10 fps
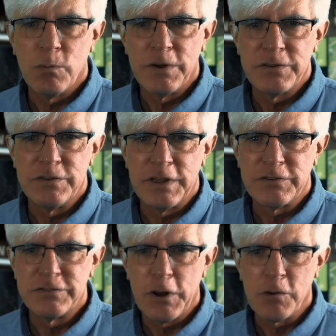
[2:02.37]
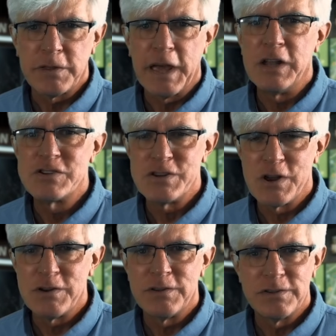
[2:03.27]
wasn't necessarily
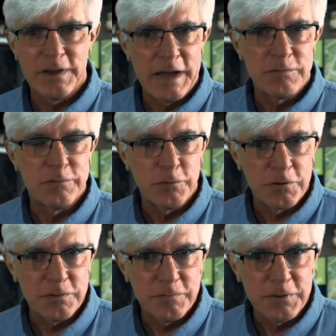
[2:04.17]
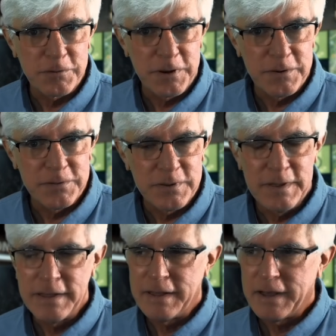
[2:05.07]
engineered and designed for 4th and 5th graders.
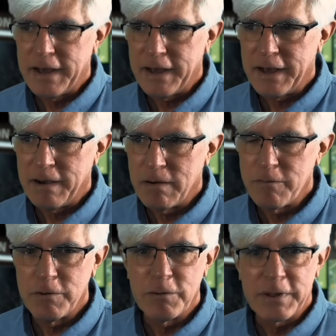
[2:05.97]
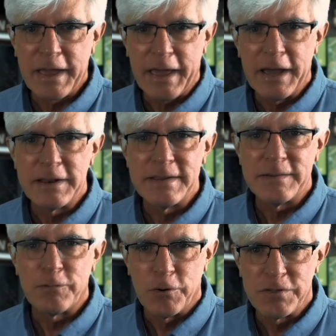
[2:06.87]
However, can
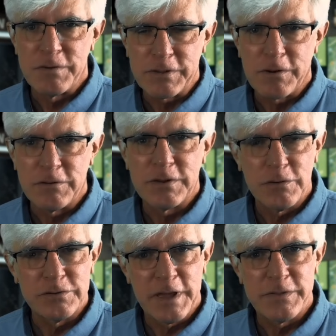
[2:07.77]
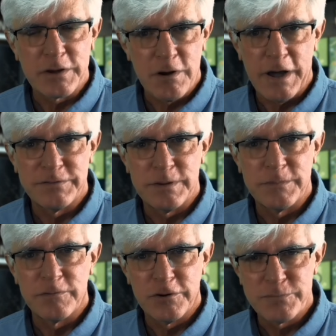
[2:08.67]
4th and 5th graders understand the concept
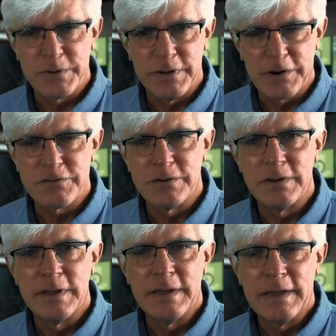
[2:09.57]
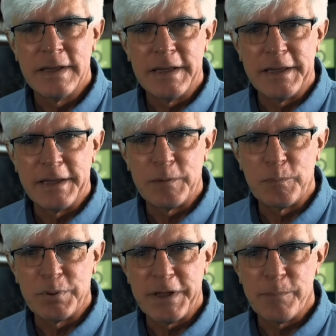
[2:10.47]
of virtual production
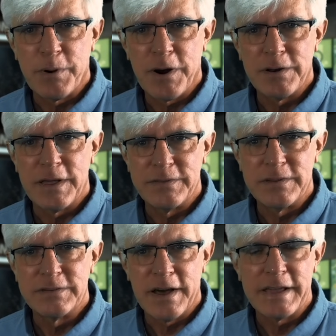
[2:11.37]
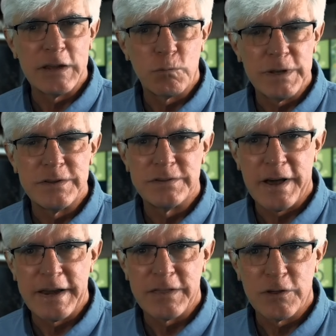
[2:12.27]
and play a part in designing,
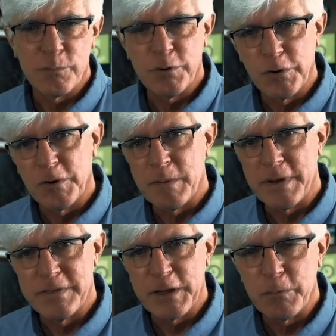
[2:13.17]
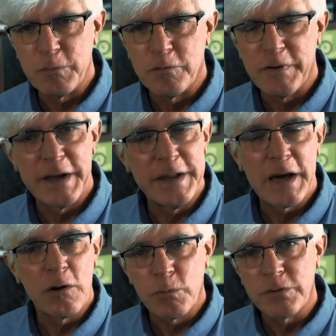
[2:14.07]
redesigning their program? I think we will find
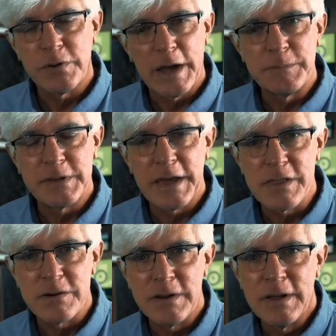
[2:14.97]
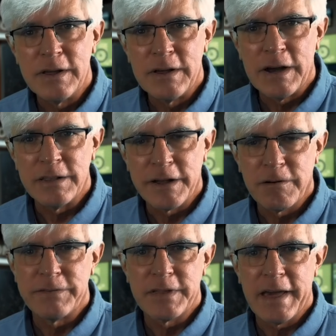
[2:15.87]
out in real time together on
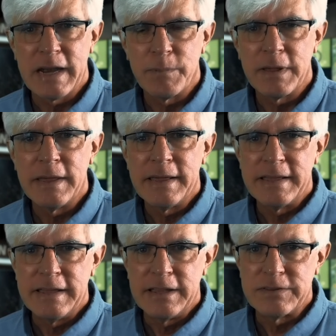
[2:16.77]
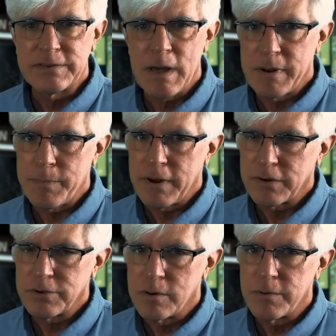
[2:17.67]
Lightcraft Academy. It's coming up on
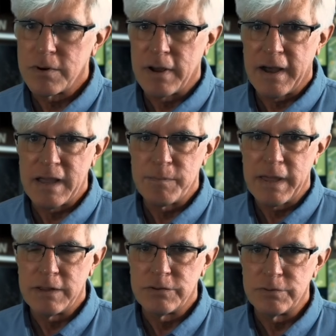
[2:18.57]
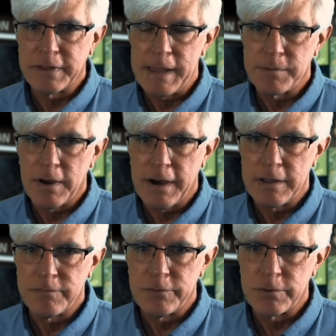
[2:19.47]
October. I'm headed to Cape
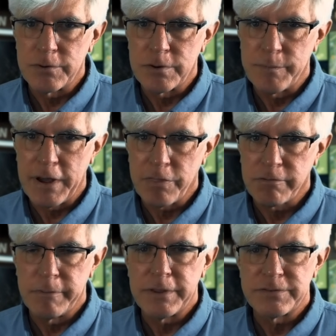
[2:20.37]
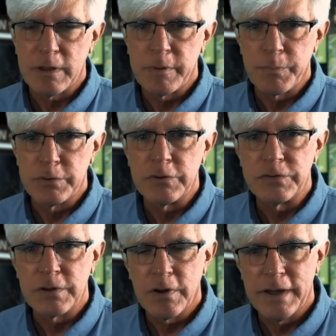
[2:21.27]
Cod for about 3 weeks. I'll be
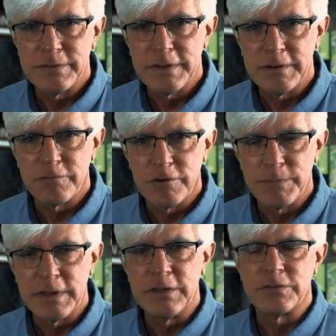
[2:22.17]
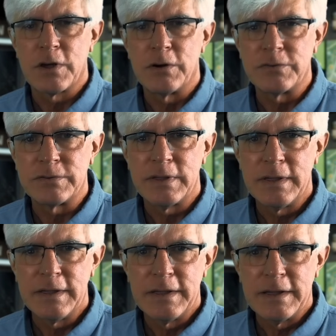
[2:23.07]
producing content from the East Coast,
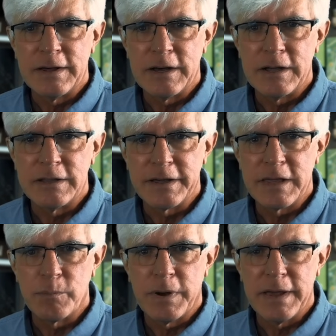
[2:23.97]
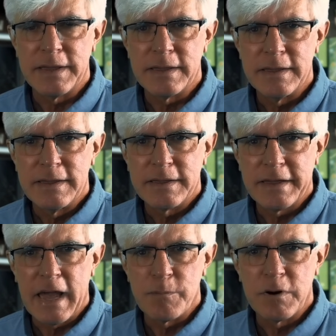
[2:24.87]
lugging my
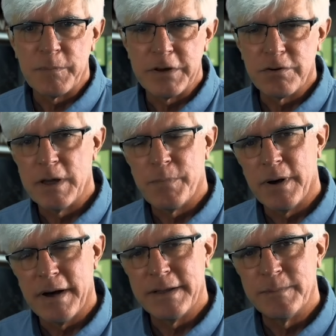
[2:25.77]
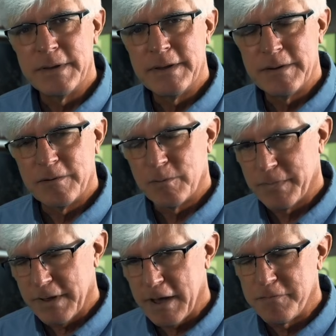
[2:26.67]
camera, my tripod,
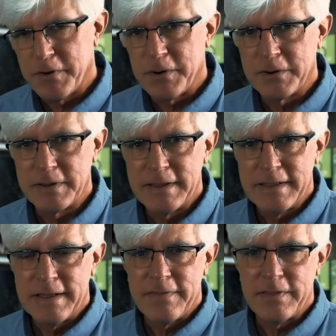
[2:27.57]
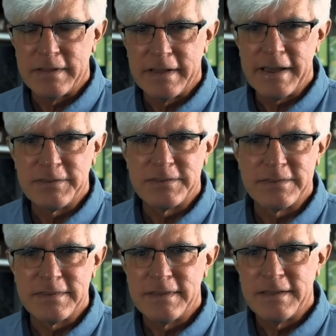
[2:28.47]
my iPhone, the lights,